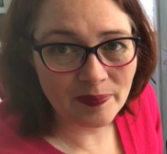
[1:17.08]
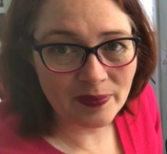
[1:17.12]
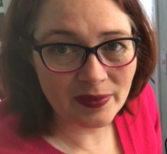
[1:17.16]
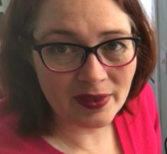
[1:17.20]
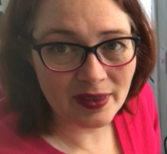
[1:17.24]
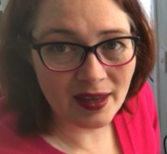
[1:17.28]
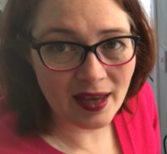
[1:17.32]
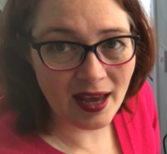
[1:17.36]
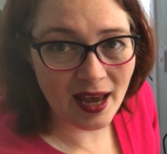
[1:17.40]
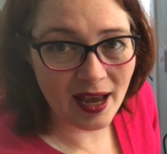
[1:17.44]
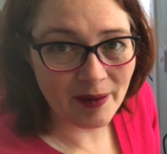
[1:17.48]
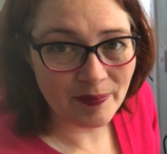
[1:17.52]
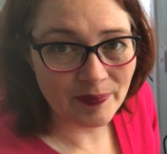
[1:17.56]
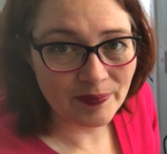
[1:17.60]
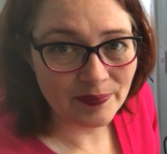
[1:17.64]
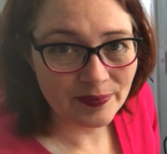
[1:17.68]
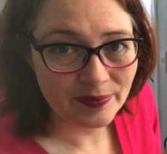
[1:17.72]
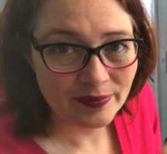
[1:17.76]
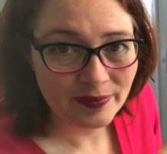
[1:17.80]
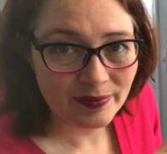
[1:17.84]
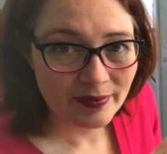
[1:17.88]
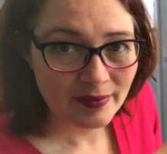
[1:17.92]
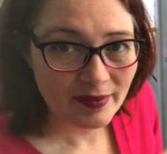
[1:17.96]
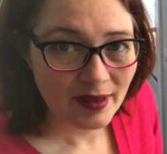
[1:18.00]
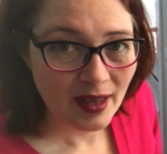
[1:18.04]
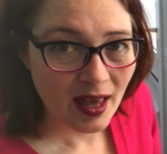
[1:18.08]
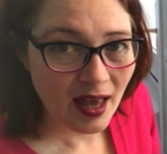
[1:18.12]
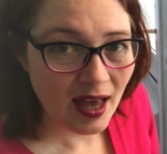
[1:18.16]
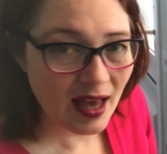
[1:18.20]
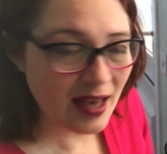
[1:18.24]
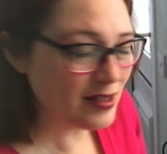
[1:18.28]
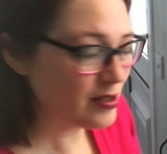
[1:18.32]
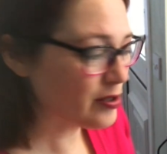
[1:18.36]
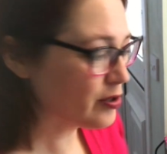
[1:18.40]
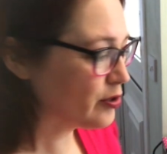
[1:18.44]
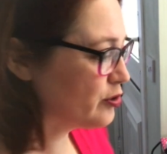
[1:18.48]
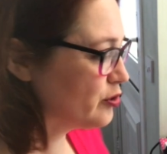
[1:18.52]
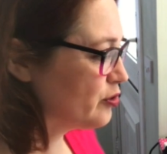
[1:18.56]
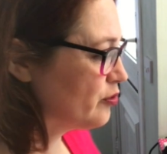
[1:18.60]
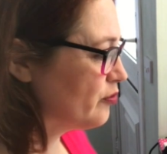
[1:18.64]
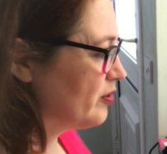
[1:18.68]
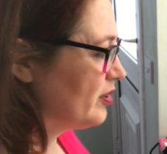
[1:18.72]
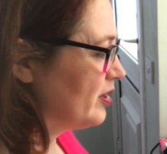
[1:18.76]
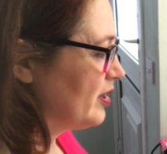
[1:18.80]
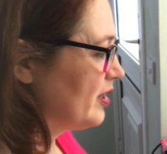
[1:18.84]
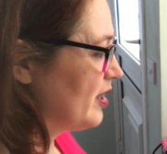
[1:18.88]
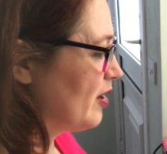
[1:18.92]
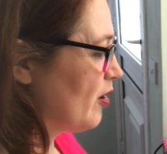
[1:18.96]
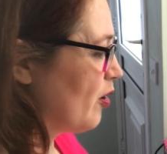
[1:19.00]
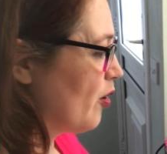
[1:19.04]
yeah, it's also
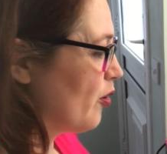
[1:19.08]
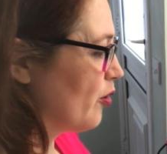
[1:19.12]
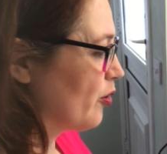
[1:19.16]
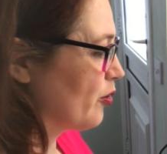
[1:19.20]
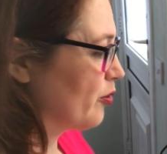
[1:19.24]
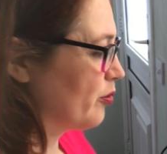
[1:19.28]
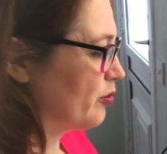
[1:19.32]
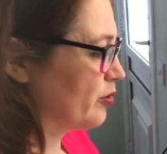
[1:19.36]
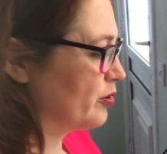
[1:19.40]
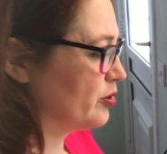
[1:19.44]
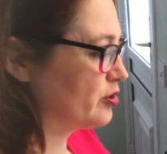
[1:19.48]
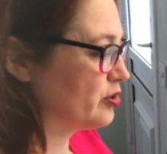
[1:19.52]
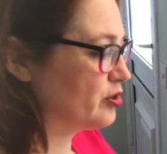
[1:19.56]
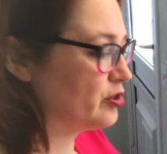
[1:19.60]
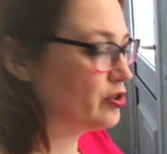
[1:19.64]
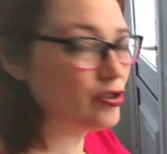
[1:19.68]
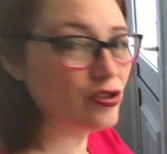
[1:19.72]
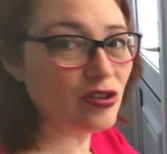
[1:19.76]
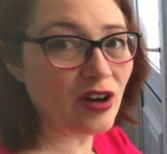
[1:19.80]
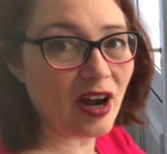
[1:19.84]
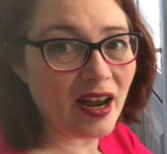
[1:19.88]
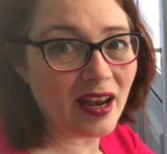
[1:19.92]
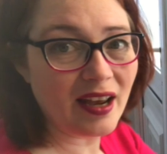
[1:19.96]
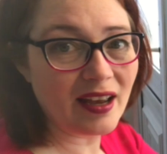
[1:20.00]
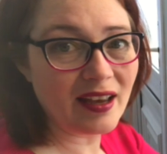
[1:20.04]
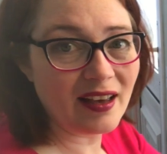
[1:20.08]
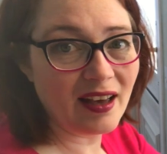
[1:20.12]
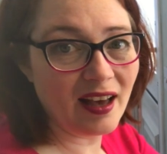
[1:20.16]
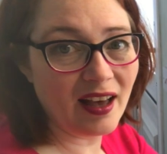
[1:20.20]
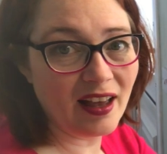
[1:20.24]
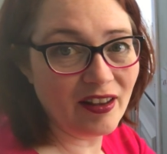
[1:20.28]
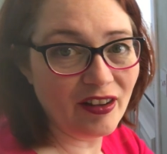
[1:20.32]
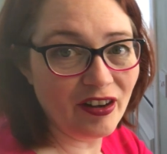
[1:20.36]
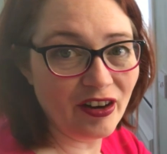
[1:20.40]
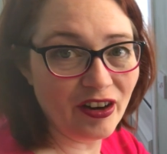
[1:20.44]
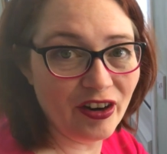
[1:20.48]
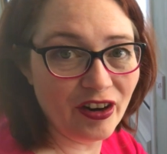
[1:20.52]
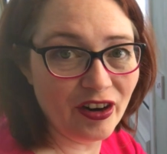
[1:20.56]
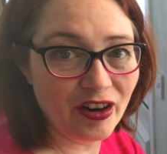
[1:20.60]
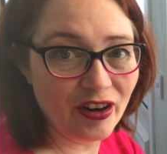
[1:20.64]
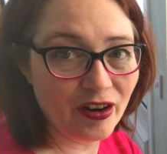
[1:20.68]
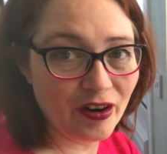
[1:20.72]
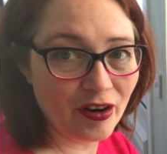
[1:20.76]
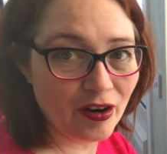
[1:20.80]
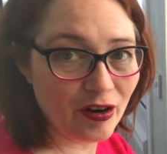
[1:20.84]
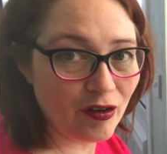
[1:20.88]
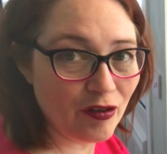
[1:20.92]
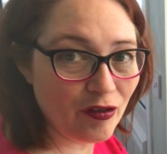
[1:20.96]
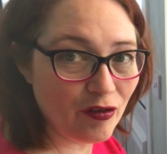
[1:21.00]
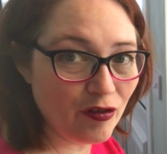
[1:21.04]
really awkward to try and colour
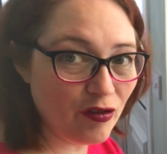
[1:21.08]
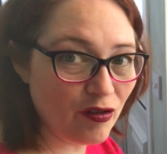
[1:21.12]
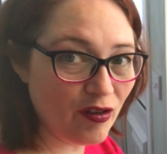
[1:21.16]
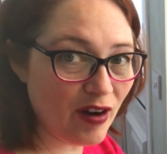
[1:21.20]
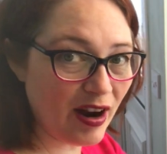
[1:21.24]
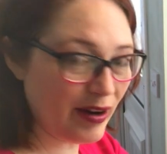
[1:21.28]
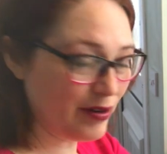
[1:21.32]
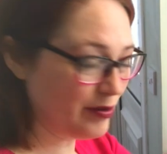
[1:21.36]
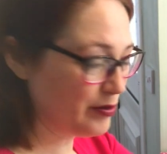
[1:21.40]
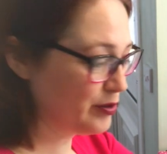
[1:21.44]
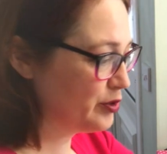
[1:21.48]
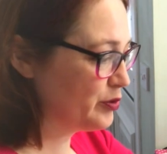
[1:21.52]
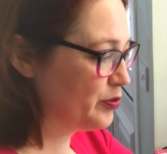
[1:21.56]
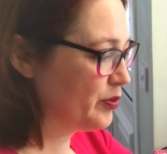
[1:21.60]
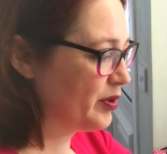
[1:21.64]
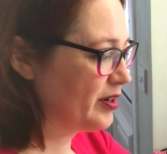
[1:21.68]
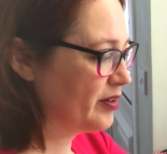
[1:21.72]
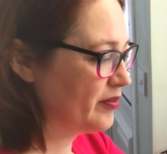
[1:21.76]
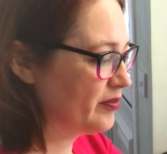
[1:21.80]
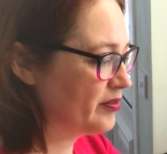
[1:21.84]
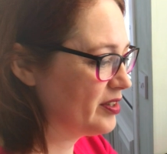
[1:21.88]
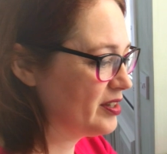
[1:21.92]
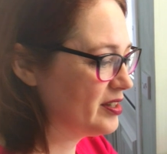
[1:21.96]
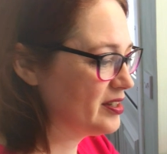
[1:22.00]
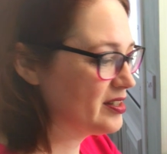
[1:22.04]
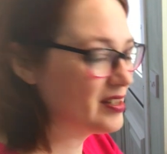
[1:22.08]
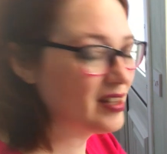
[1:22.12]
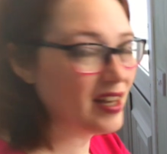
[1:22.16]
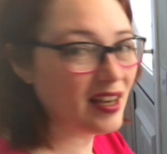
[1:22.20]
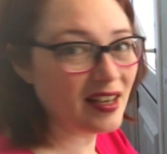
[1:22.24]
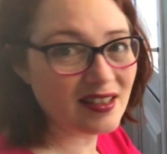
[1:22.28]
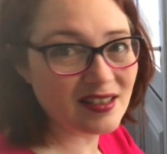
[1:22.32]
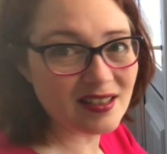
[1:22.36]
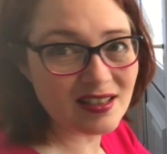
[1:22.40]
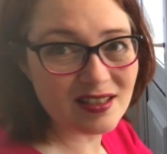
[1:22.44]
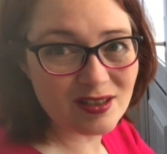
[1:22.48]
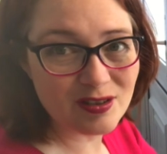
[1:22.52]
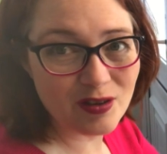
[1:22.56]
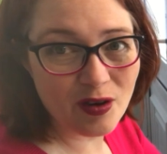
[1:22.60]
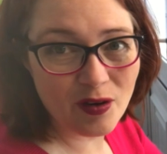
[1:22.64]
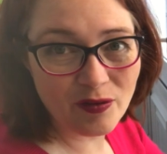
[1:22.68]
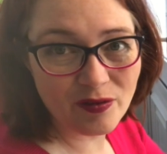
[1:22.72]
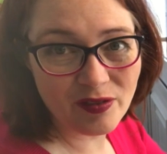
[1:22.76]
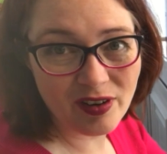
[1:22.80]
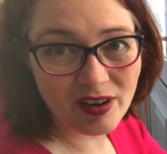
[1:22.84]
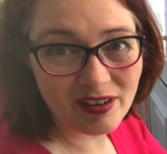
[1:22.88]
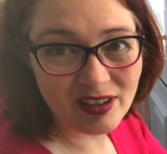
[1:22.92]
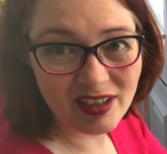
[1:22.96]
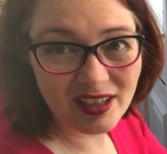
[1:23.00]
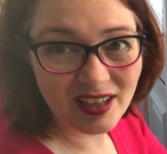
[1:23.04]
round one of these things. It's not
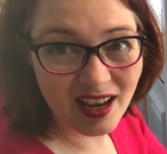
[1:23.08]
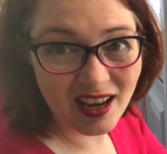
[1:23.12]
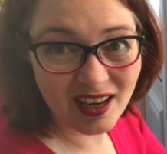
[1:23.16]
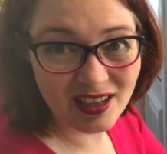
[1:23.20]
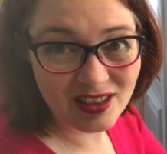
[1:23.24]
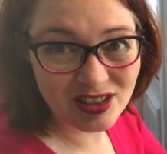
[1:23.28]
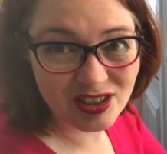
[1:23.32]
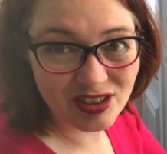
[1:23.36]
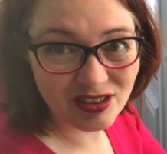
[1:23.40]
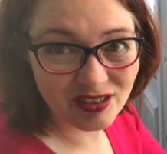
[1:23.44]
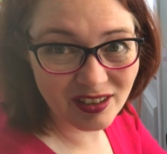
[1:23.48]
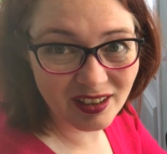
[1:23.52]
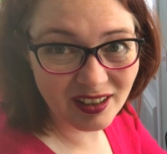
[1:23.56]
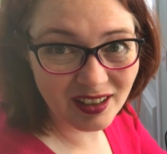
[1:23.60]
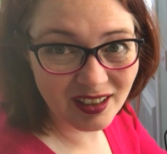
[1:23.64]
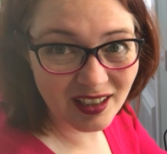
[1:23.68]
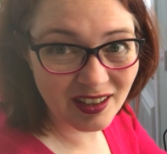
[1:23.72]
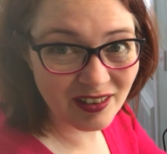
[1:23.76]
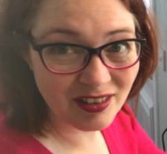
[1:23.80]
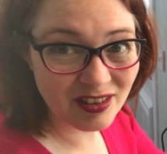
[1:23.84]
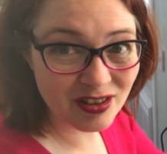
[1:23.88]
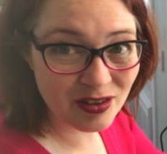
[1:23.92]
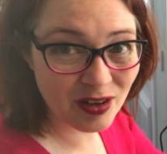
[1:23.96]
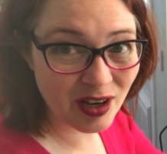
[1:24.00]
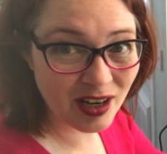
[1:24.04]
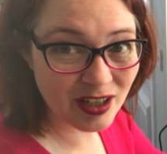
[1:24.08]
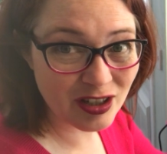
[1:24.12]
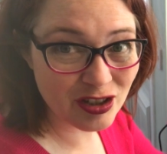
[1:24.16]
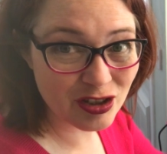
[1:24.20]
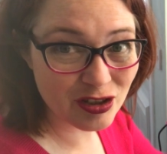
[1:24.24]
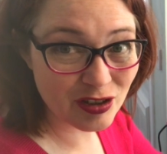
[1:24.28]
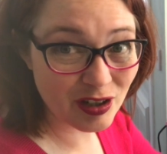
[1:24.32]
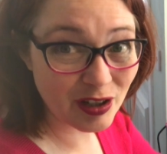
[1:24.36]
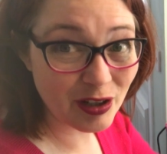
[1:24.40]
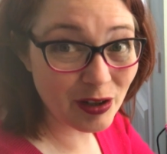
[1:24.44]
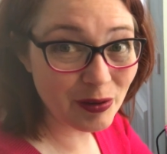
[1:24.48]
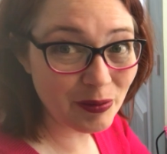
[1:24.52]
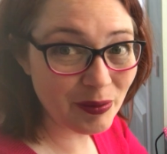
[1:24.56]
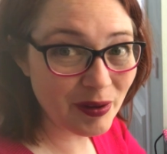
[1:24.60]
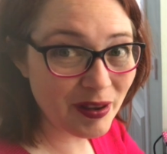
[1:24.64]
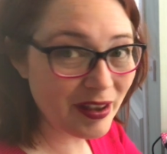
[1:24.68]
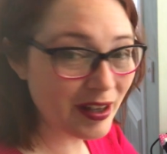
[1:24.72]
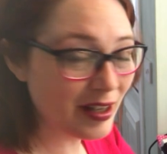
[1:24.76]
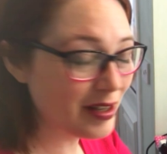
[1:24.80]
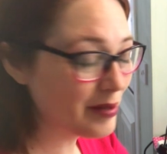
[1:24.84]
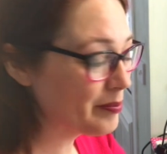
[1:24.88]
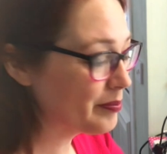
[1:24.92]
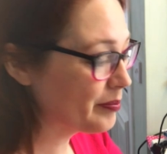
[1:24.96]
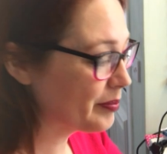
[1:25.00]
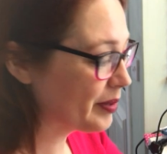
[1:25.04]
very natural and I kind of struggle with
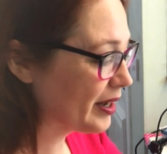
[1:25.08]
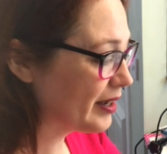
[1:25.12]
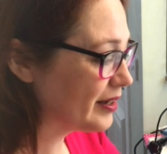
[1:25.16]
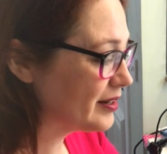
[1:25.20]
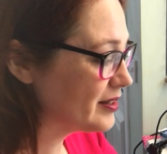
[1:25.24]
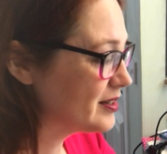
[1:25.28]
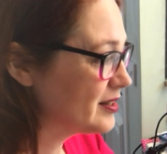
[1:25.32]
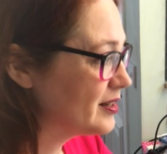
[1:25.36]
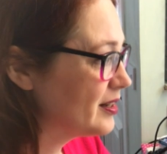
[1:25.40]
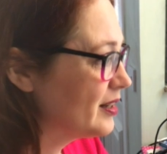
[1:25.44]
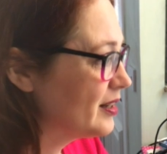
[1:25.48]
it, but